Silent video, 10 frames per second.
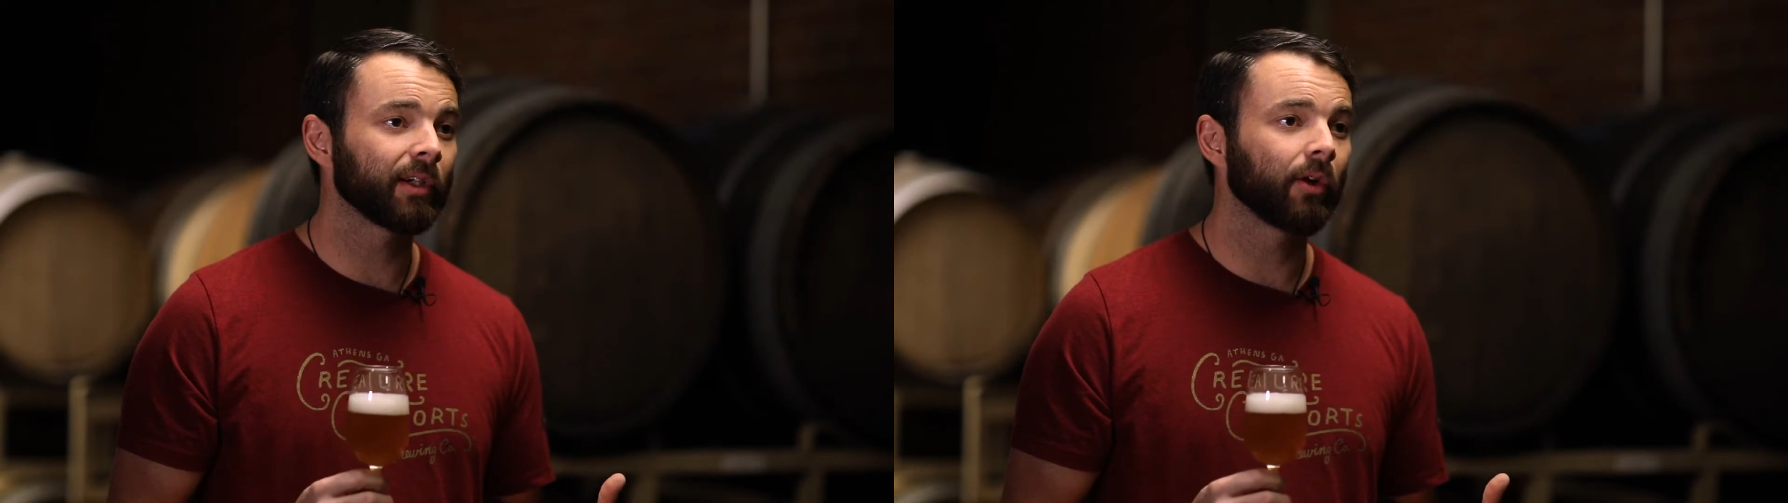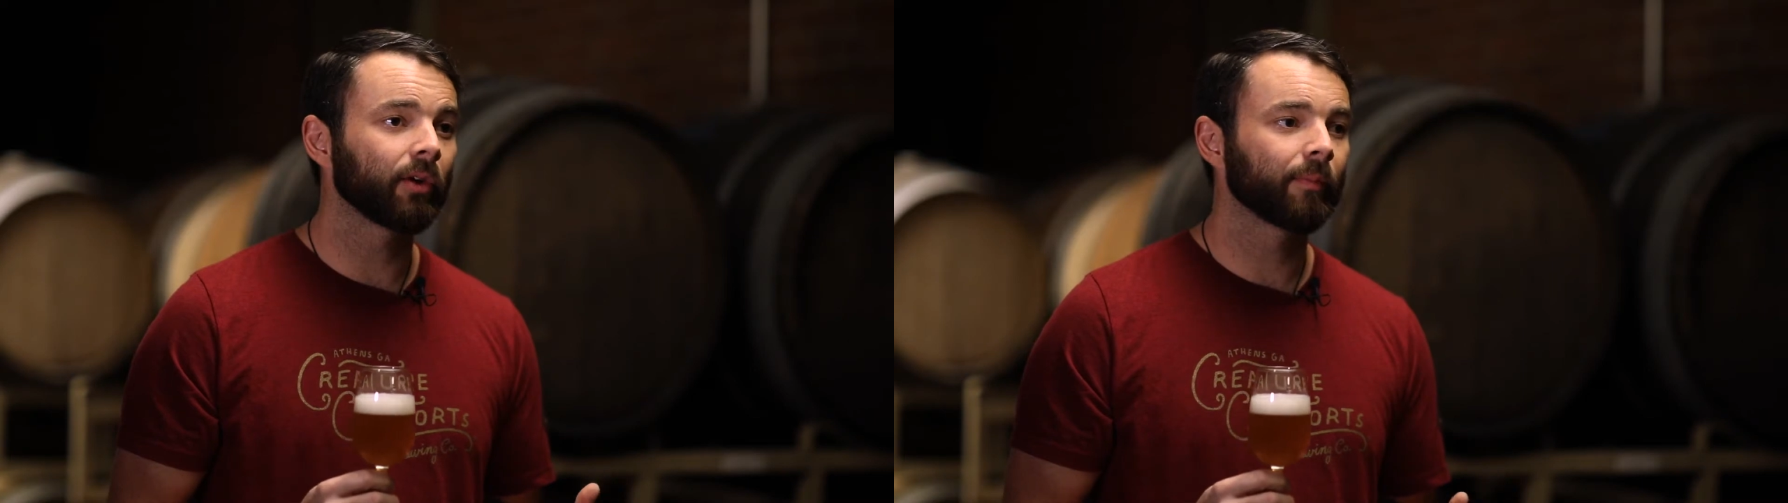
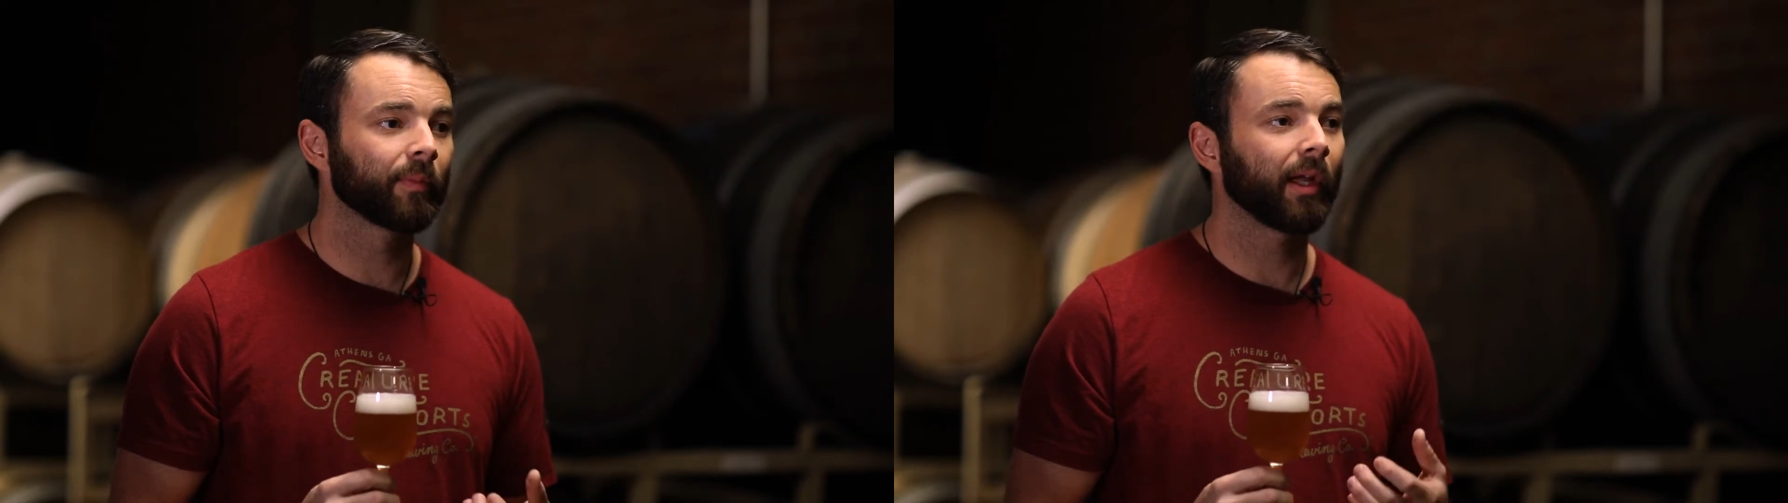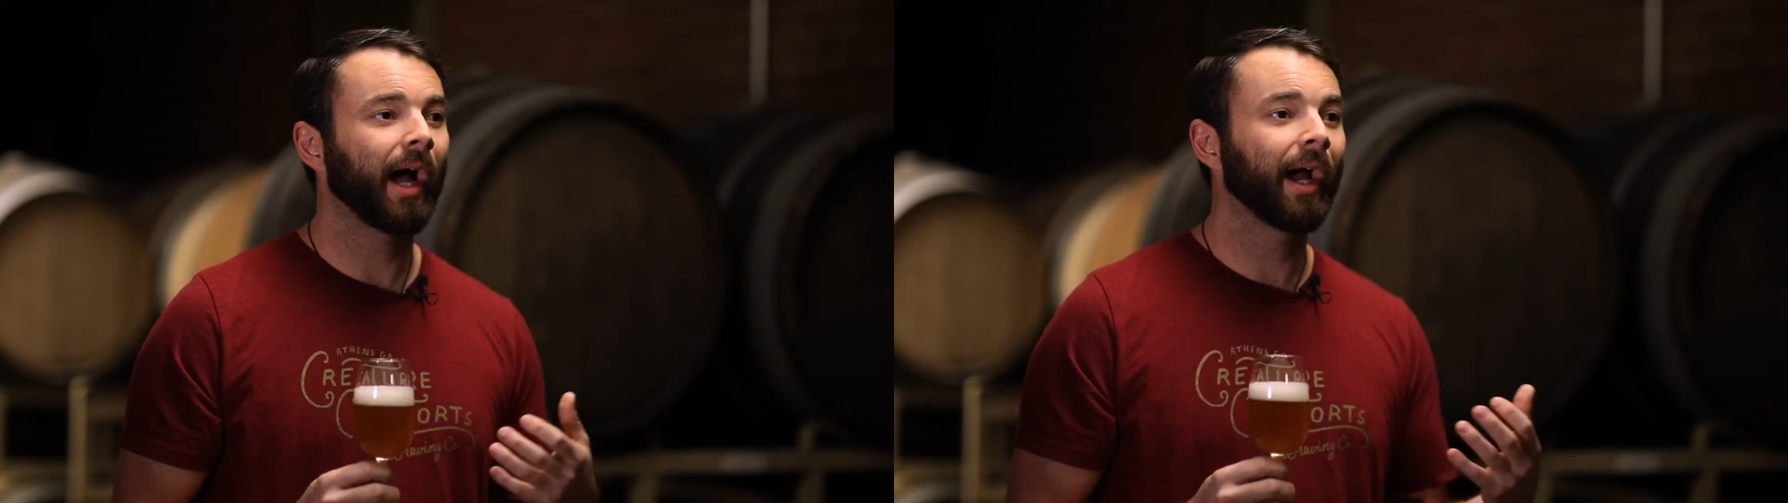in oak.
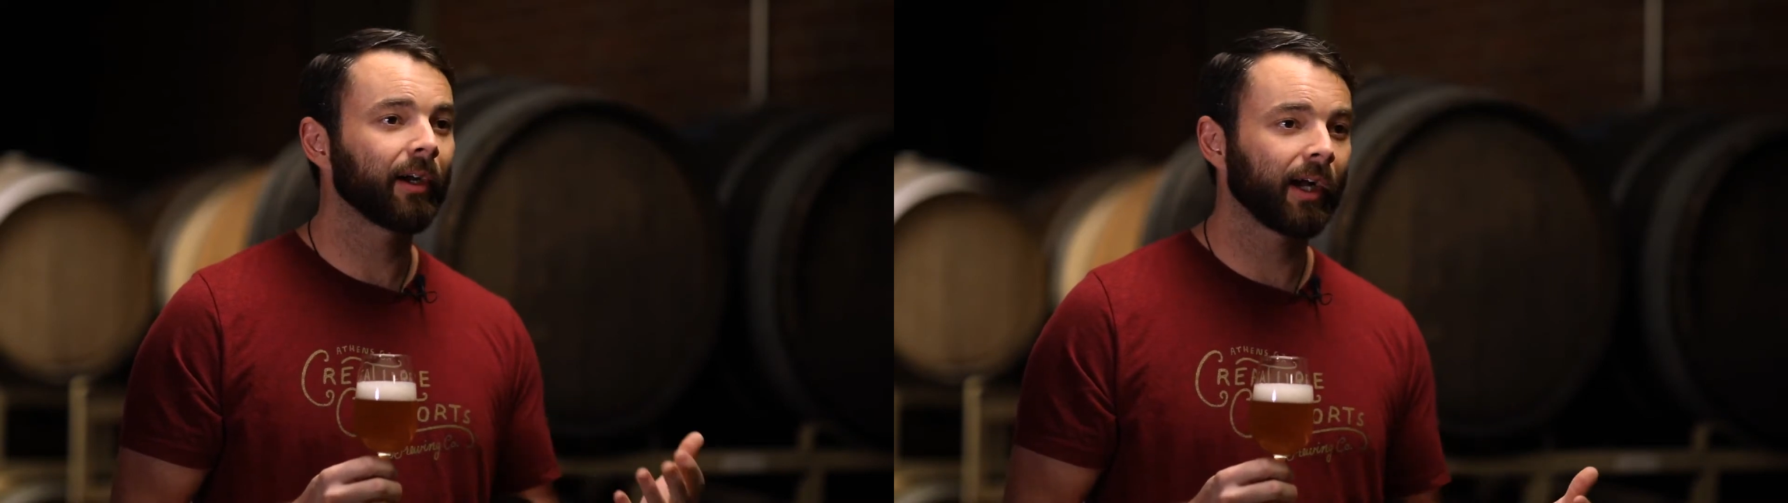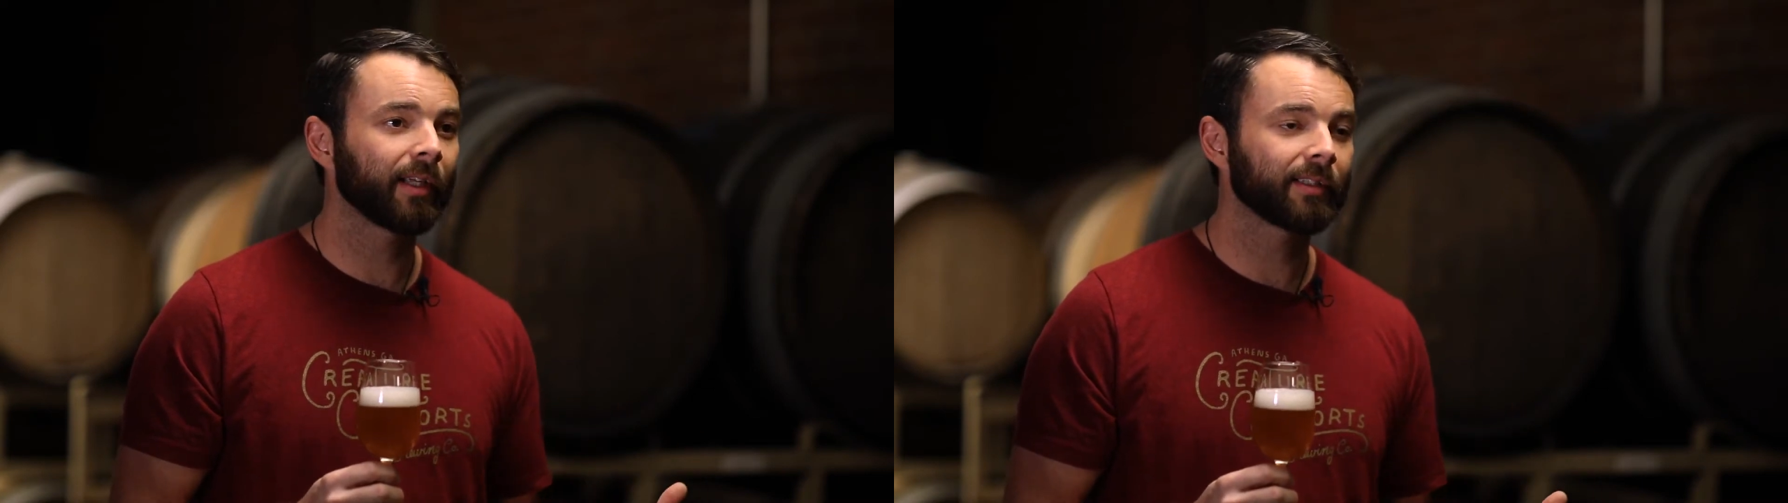
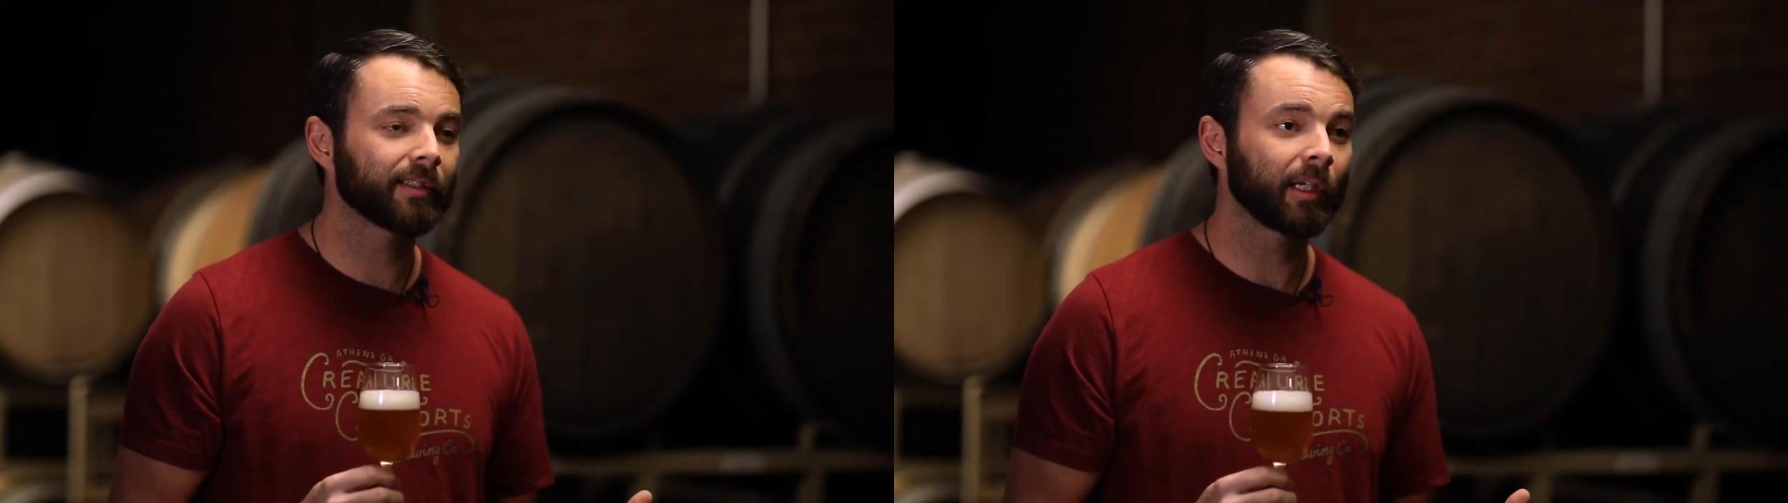Higher contents